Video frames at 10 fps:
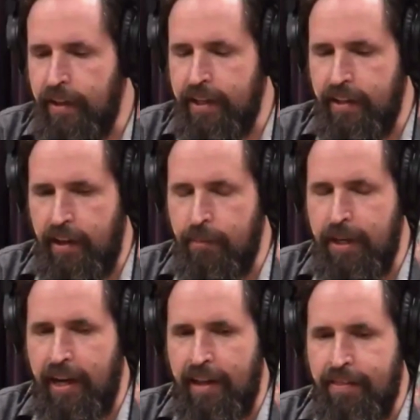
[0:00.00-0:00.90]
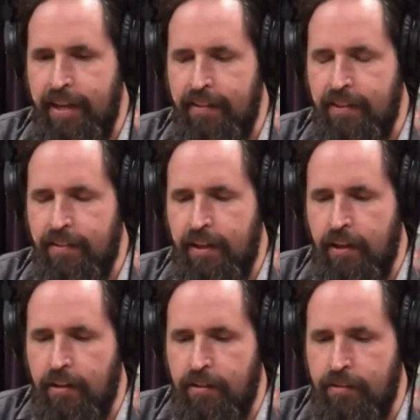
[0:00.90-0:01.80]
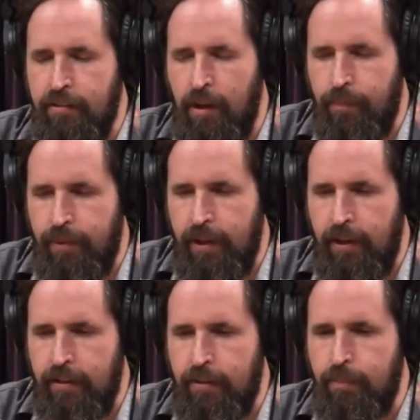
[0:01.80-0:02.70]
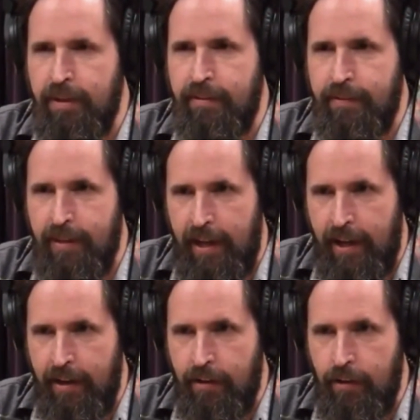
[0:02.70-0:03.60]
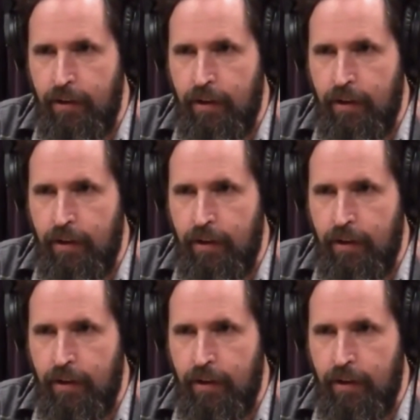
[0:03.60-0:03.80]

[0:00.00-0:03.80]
like, I mean, I think that there is something to be said